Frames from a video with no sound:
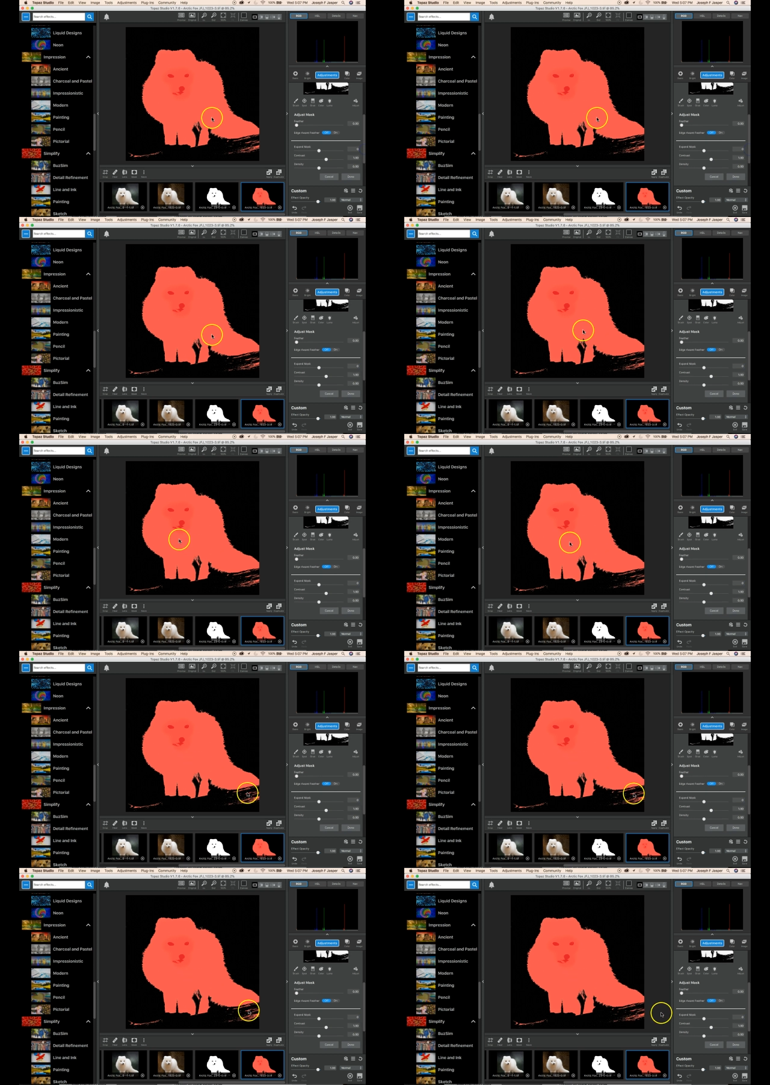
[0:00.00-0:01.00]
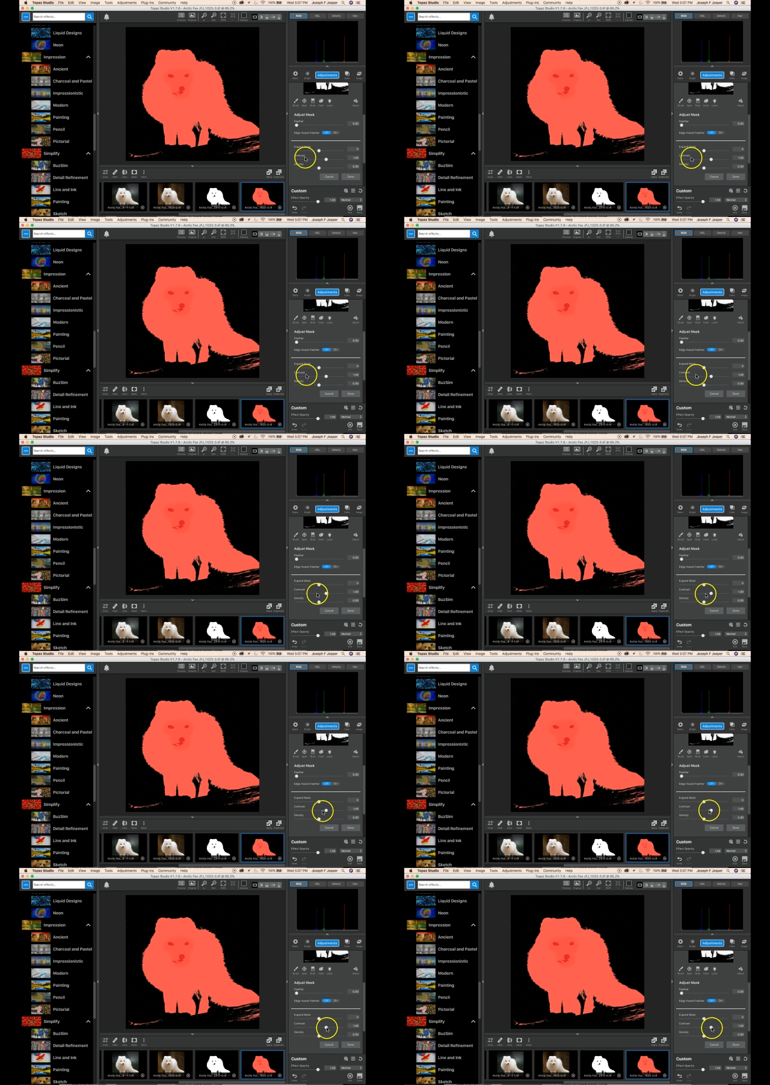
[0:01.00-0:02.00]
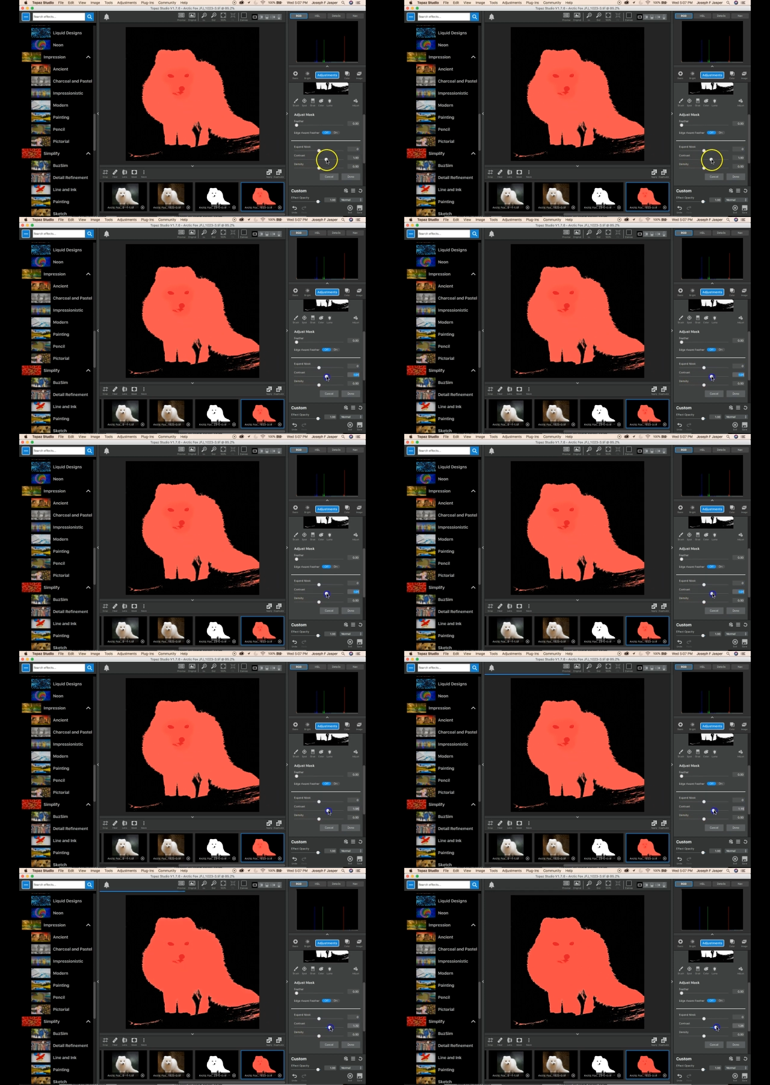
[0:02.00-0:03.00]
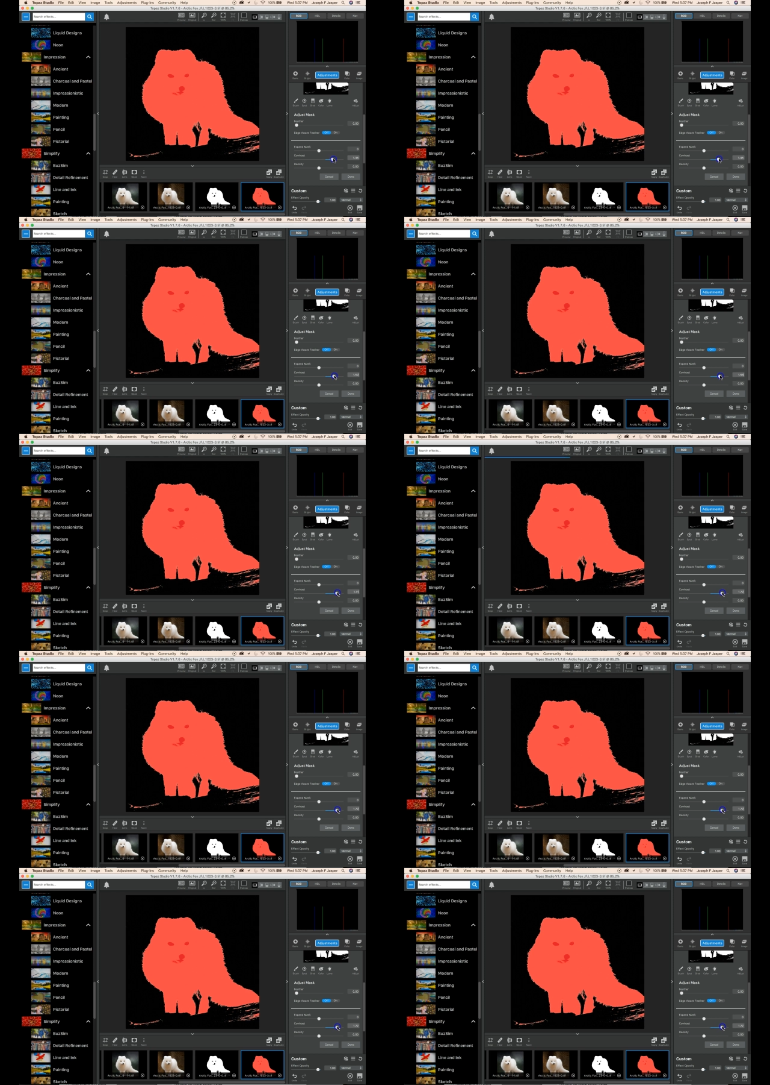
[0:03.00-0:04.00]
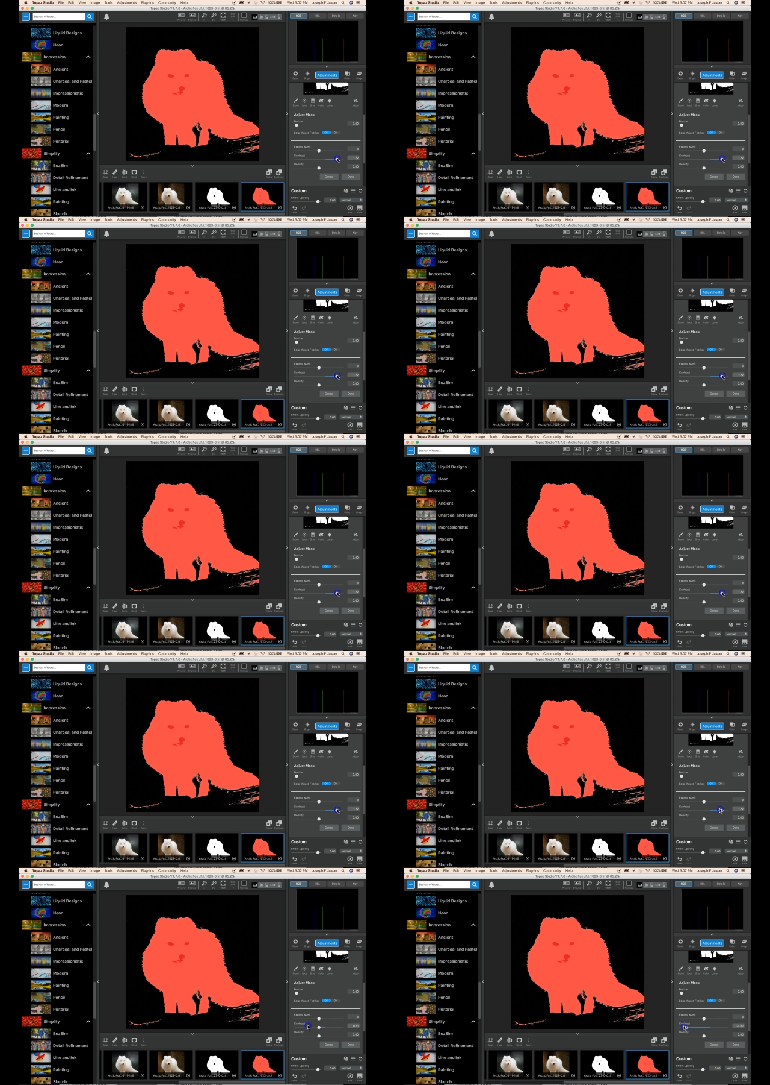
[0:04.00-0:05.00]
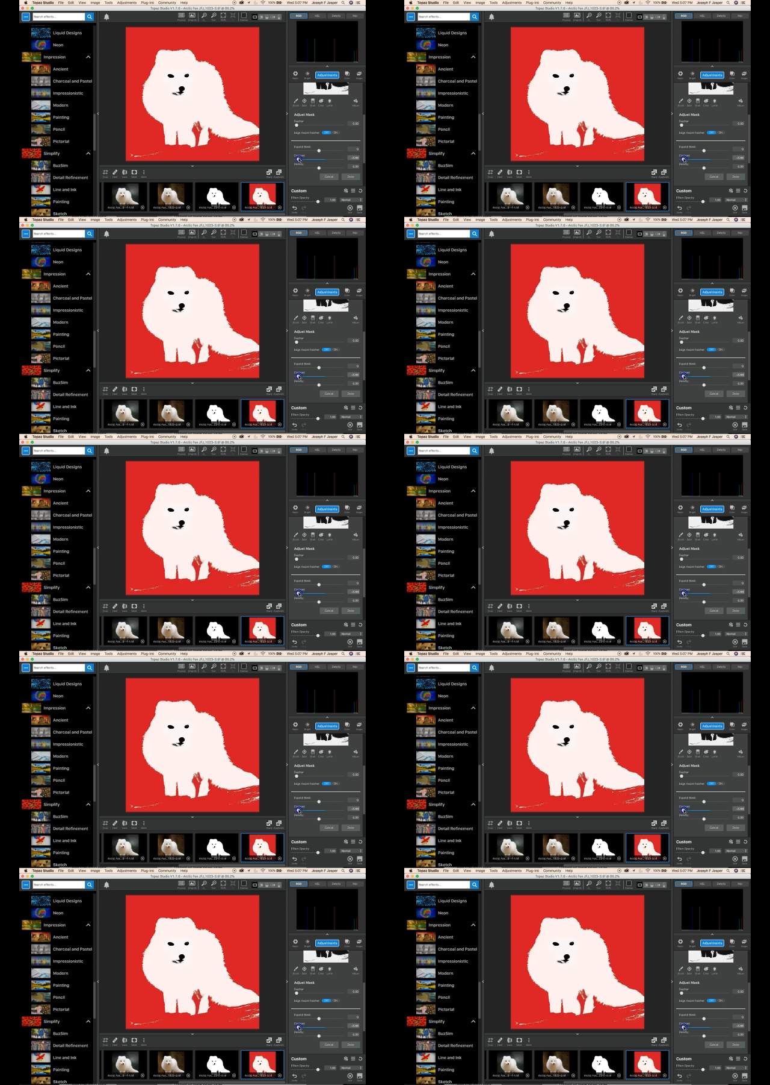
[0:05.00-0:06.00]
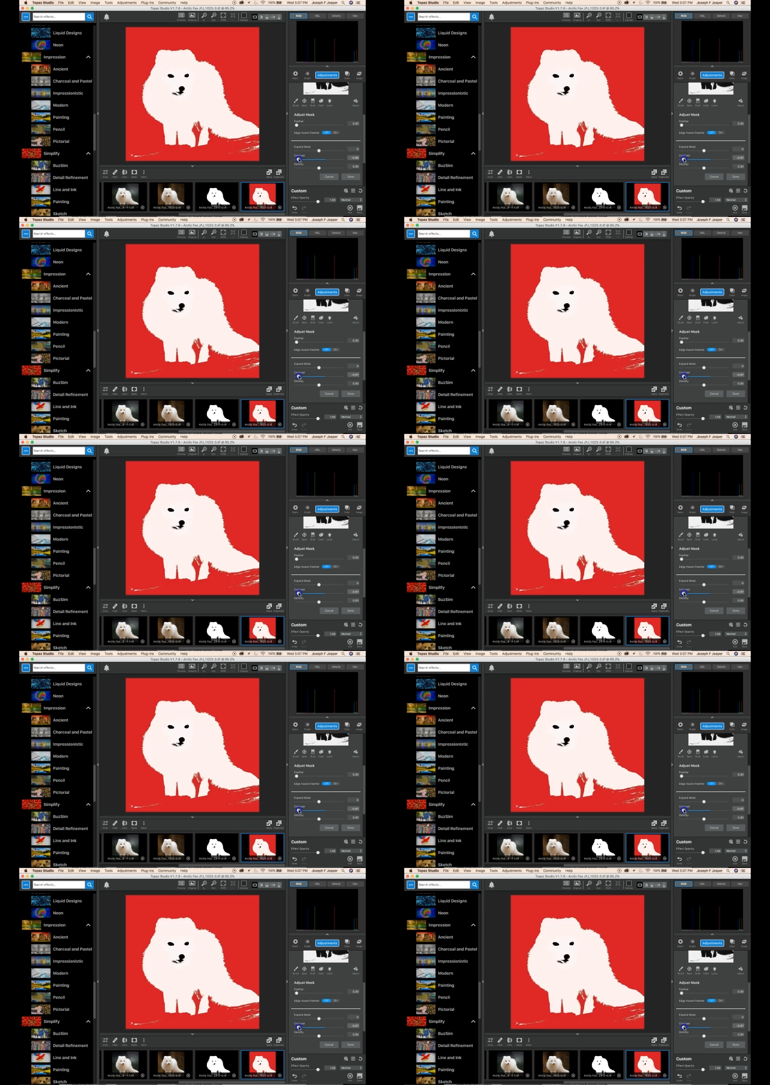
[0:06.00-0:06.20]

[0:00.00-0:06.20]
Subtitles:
(no speaker visible)